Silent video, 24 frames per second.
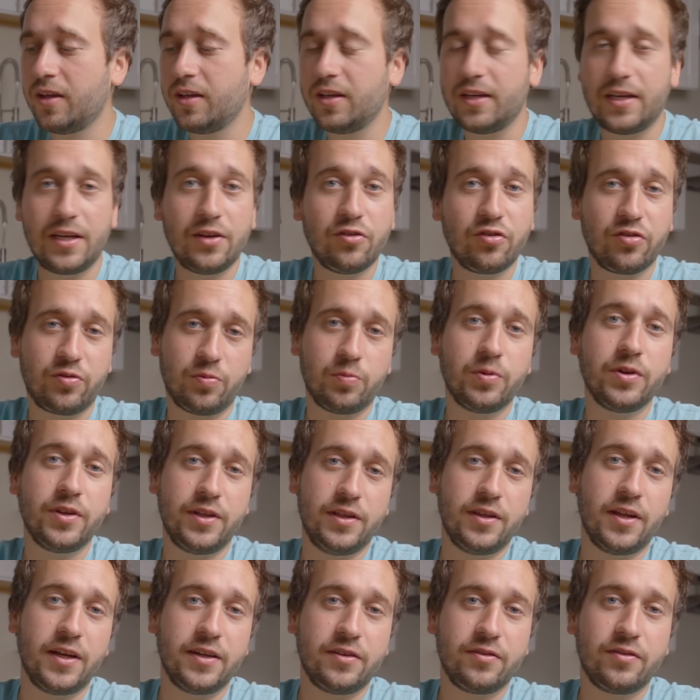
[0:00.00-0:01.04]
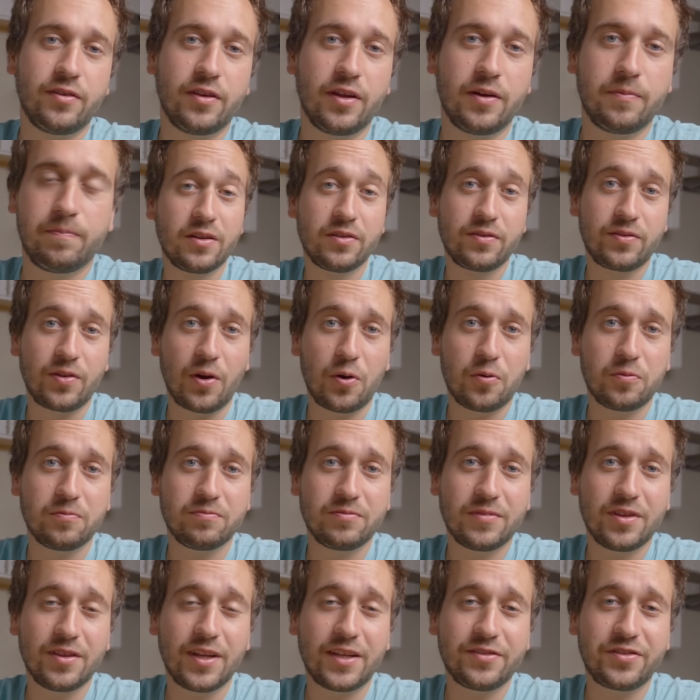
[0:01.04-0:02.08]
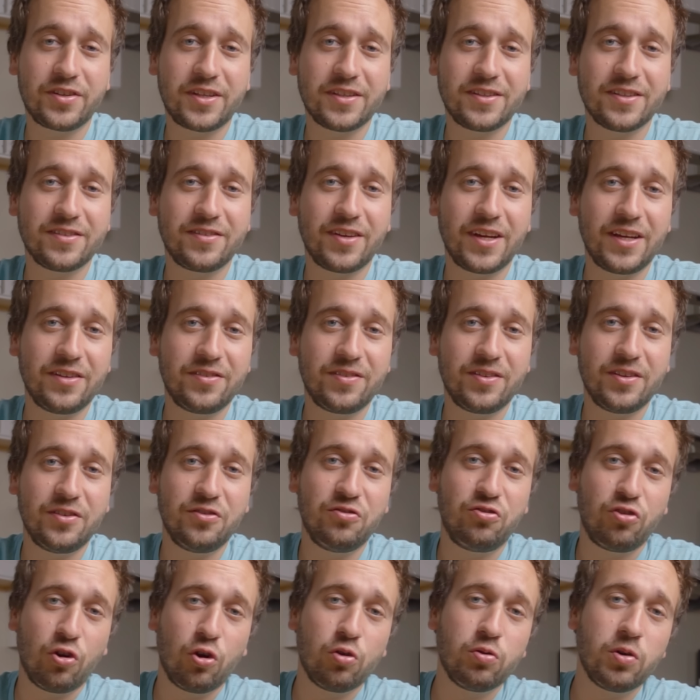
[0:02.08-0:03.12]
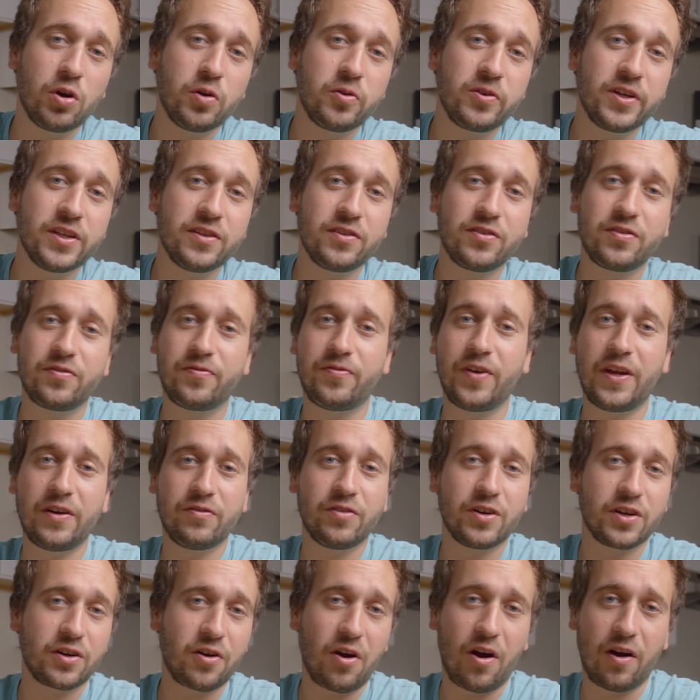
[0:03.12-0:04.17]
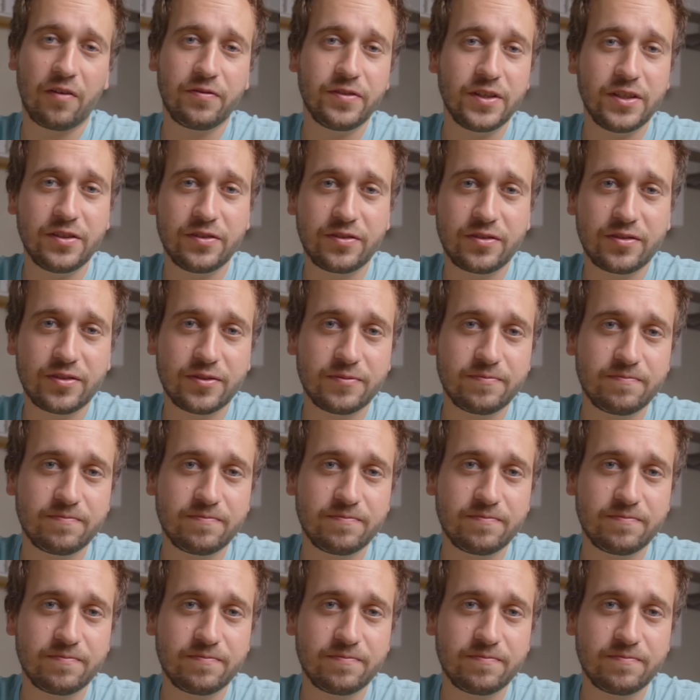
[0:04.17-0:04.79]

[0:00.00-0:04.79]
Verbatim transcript: He just really likes them. So let's get to tasting Joe Rogan's favorite coffees.